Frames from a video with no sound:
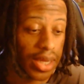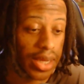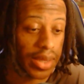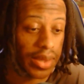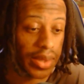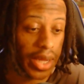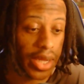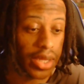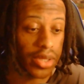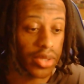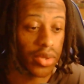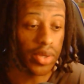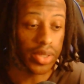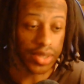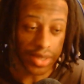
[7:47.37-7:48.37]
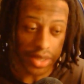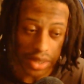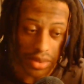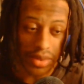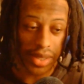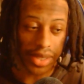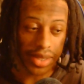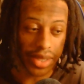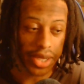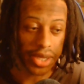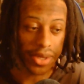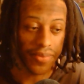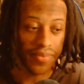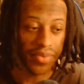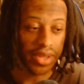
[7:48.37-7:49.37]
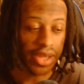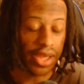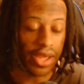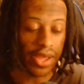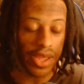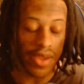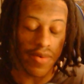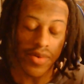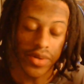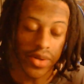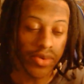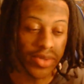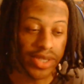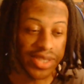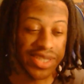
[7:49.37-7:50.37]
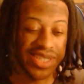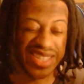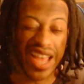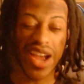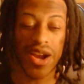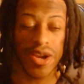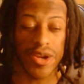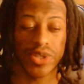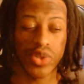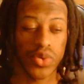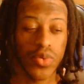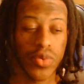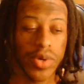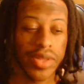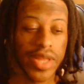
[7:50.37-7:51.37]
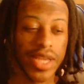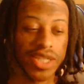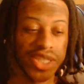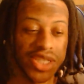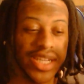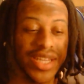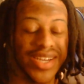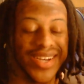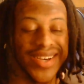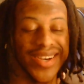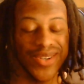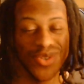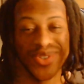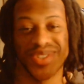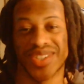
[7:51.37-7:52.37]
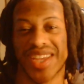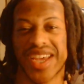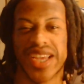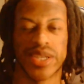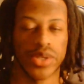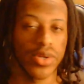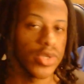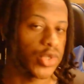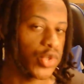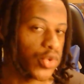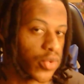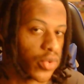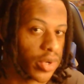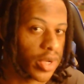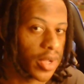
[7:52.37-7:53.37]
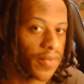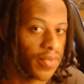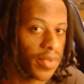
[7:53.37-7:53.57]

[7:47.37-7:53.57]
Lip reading: Like, you could tell that, like, even though this is not her story, that she understands her story.